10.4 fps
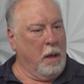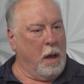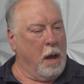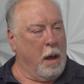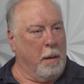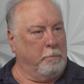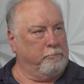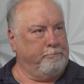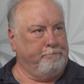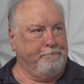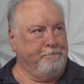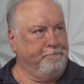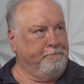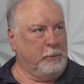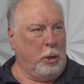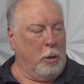If
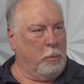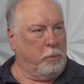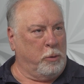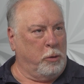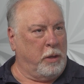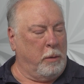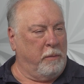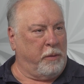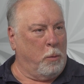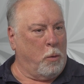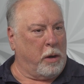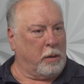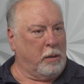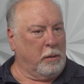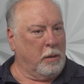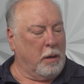they want
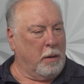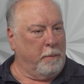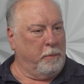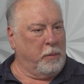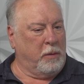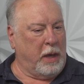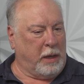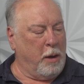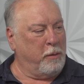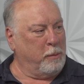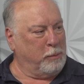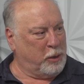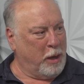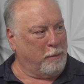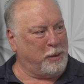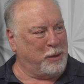to take care of
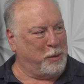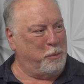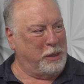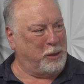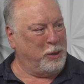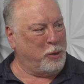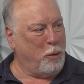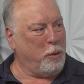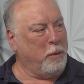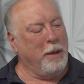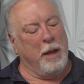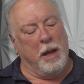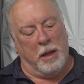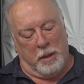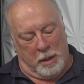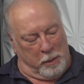themselves as the business owner,
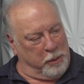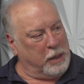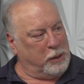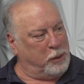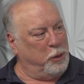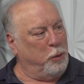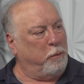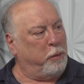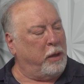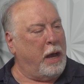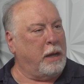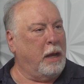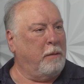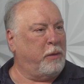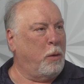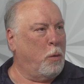there are things to do for that.
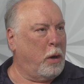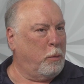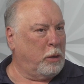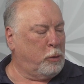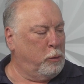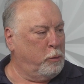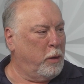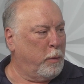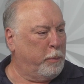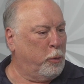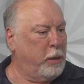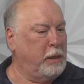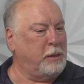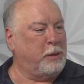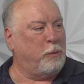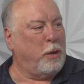If they want to include their
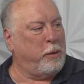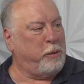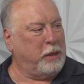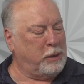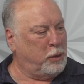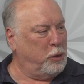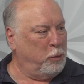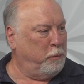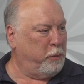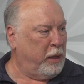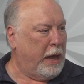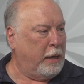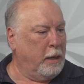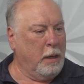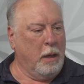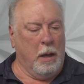employees, there are other things to do for that.
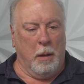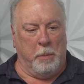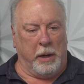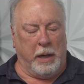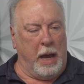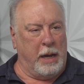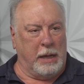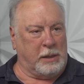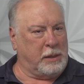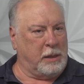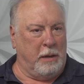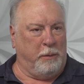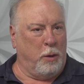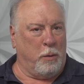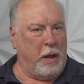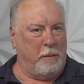But again, if you
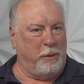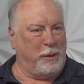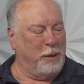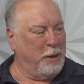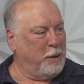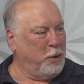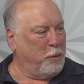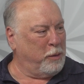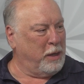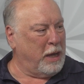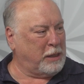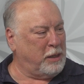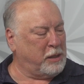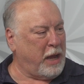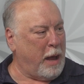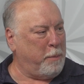don't have the
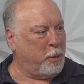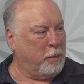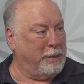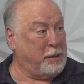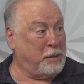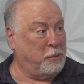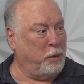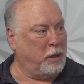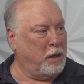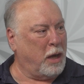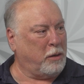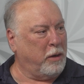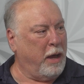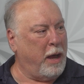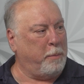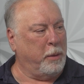excess capital, it's really not going
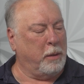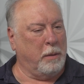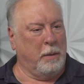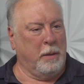to happen.